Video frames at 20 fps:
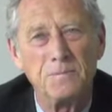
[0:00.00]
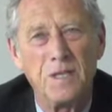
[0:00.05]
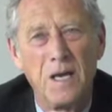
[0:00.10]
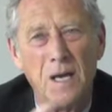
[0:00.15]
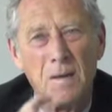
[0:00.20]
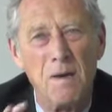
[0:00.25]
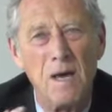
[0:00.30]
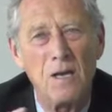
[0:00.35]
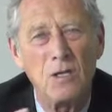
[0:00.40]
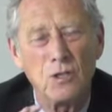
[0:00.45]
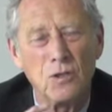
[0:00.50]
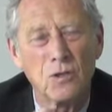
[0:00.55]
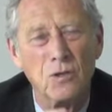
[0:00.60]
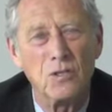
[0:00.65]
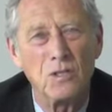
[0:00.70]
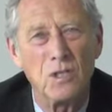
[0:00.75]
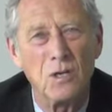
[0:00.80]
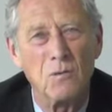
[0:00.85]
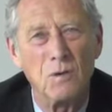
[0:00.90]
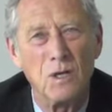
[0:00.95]

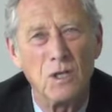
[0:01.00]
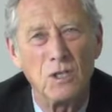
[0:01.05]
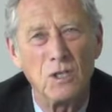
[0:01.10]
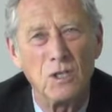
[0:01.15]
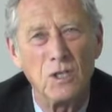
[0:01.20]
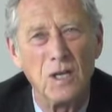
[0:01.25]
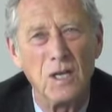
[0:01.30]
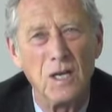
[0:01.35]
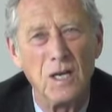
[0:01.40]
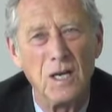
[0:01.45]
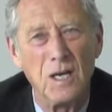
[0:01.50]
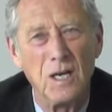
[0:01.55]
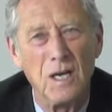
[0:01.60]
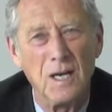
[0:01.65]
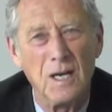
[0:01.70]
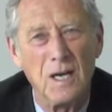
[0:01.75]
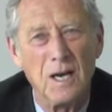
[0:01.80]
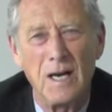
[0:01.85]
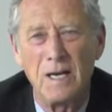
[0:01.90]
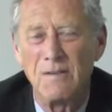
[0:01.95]
dimensions in which
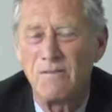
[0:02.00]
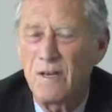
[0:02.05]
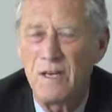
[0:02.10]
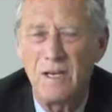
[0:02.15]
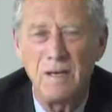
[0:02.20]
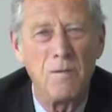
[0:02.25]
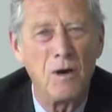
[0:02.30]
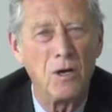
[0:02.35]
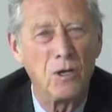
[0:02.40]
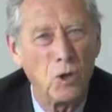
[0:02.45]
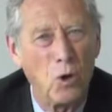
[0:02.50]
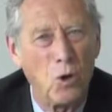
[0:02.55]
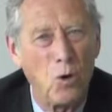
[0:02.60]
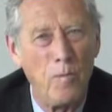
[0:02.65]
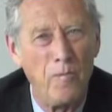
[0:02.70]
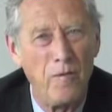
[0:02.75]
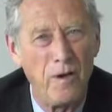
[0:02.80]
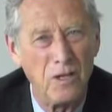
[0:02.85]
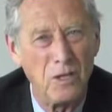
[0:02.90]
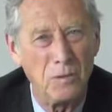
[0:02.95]
I very much
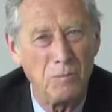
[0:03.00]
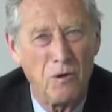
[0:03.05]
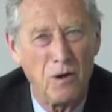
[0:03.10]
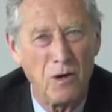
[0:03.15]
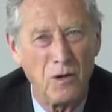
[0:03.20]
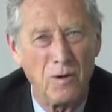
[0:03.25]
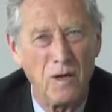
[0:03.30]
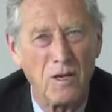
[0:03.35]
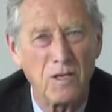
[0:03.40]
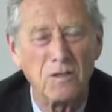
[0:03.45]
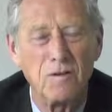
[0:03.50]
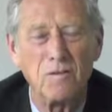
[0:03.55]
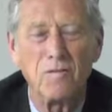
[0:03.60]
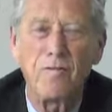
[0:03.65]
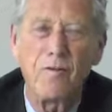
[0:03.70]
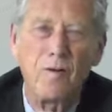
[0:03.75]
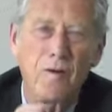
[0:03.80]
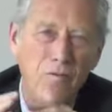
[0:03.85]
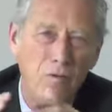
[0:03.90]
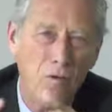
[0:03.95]
hope there is progress.
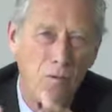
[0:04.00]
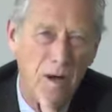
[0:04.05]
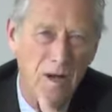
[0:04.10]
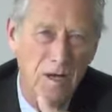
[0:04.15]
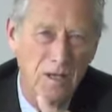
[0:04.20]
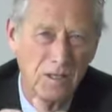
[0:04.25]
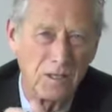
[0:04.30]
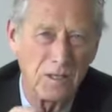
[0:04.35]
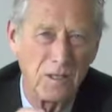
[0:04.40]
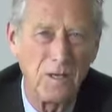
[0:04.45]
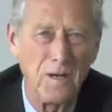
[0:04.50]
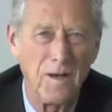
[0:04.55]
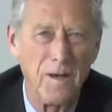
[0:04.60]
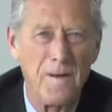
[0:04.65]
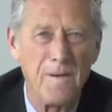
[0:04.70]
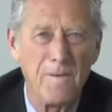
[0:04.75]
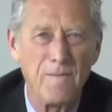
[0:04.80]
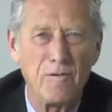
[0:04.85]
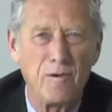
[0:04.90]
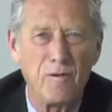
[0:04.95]
For the rest,
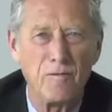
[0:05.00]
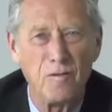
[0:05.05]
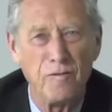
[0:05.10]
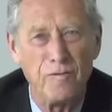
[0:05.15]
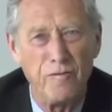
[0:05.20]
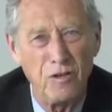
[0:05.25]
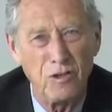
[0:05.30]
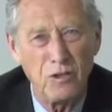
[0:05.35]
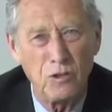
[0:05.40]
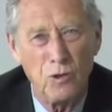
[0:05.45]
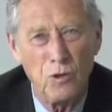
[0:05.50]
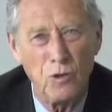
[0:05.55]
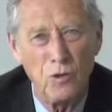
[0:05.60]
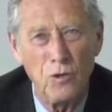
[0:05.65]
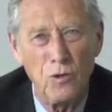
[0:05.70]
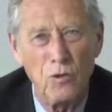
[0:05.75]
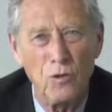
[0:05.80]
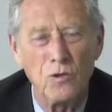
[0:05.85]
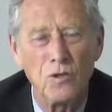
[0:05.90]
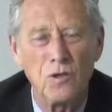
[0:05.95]
for the fiscal
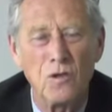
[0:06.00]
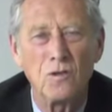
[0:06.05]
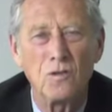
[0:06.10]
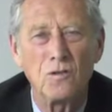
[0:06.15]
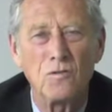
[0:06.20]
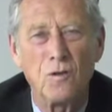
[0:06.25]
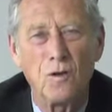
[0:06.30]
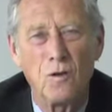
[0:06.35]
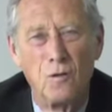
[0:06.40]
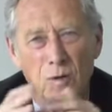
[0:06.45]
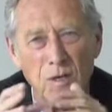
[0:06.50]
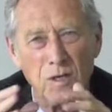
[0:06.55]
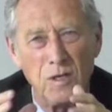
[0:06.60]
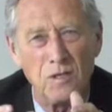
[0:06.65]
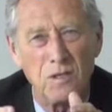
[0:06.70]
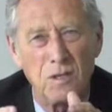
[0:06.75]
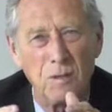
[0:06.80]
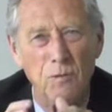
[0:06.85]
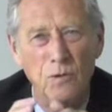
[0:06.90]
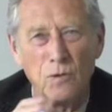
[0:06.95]
unions, for
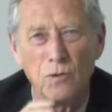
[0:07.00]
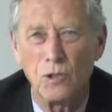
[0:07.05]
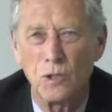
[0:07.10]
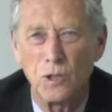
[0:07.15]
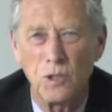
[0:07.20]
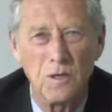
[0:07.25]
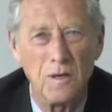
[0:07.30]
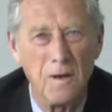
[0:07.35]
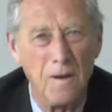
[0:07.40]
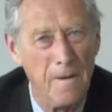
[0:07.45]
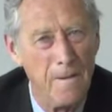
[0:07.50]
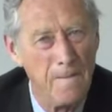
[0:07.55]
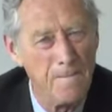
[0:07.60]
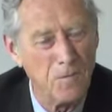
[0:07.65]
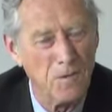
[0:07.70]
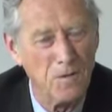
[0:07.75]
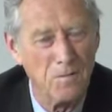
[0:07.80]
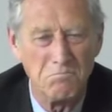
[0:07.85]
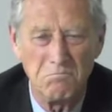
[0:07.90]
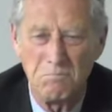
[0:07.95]
redistribution.
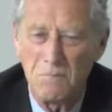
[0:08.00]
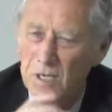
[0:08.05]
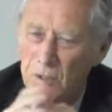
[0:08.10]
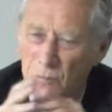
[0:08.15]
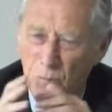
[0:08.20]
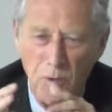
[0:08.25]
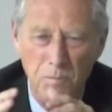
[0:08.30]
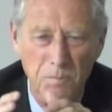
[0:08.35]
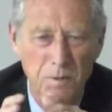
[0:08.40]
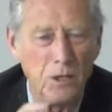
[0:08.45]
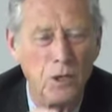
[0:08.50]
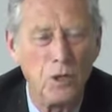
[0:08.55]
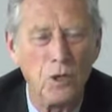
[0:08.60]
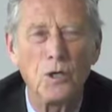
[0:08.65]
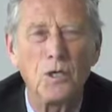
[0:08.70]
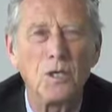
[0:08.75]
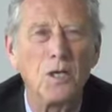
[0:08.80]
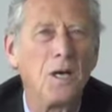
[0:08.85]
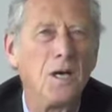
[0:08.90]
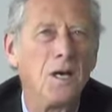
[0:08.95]
It would be
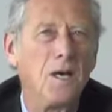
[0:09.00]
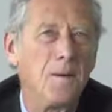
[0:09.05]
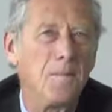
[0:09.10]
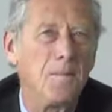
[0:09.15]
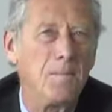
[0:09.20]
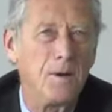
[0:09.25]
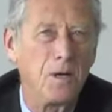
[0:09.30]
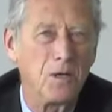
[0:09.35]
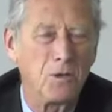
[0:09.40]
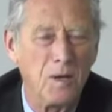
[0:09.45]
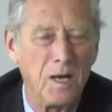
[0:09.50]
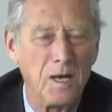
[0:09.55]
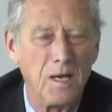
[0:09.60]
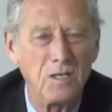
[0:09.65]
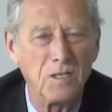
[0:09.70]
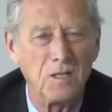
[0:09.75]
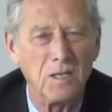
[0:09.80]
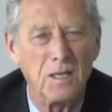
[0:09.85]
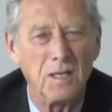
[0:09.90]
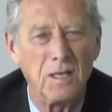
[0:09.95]
good, but
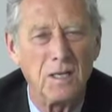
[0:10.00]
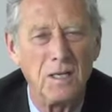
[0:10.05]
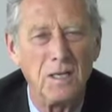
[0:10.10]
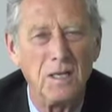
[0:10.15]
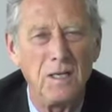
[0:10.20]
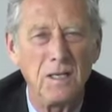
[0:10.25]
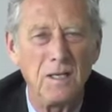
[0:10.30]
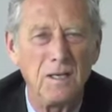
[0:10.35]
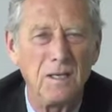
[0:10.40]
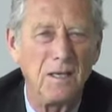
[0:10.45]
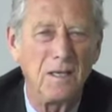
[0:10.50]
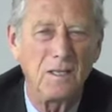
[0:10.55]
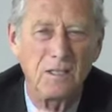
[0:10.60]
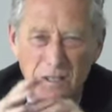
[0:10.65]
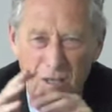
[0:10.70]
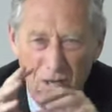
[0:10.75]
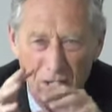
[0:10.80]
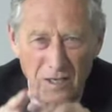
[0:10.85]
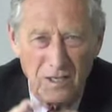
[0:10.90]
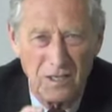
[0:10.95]
realistically,
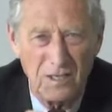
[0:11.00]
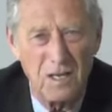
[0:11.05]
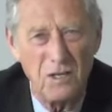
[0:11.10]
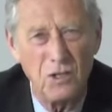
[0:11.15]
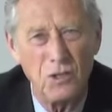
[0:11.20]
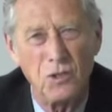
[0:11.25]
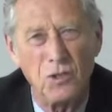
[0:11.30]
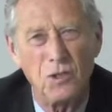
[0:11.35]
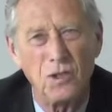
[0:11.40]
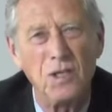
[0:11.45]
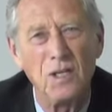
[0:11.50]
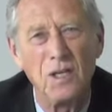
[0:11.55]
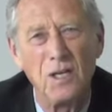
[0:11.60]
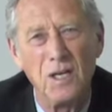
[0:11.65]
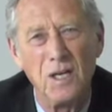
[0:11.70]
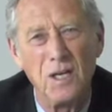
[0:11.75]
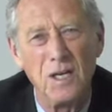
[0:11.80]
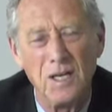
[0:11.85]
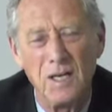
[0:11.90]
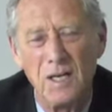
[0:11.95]
it's not essential,
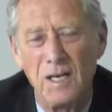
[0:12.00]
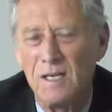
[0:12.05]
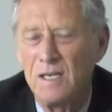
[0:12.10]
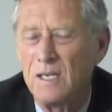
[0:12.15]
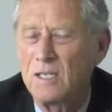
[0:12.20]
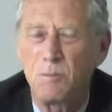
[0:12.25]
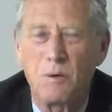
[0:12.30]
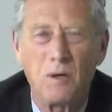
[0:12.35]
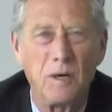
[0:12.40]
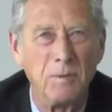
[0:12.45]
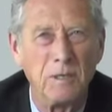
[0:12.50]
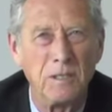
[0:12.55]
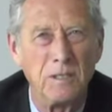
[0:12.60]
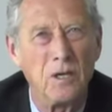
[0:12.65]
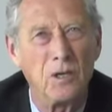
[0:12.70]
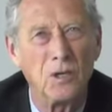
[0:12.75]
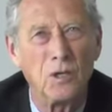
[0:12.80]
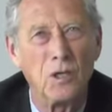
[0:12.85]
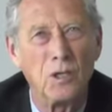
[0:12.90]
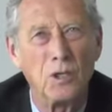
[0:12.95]
and it's probably
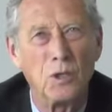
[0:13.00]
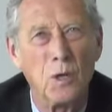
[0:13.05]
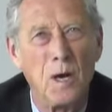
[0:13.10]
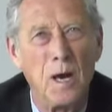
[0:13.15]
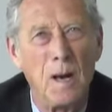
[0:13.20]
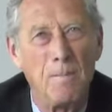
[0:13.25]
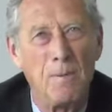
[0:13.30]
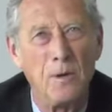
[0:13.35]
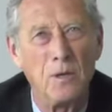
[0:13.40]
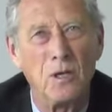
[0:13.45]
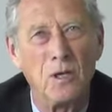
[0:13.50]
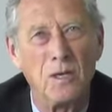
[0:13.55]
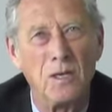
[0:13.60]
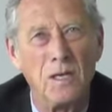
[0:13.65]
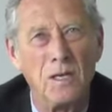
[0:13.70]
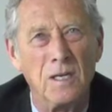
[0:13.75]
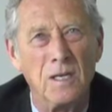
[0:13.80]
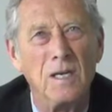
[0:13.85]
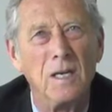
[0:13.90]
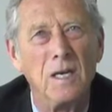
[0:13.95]
not going to happen
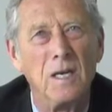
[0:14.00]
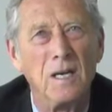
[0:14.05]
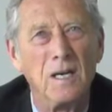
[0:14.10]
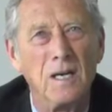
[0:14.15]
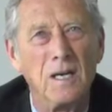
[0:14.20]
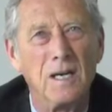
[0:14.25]
on any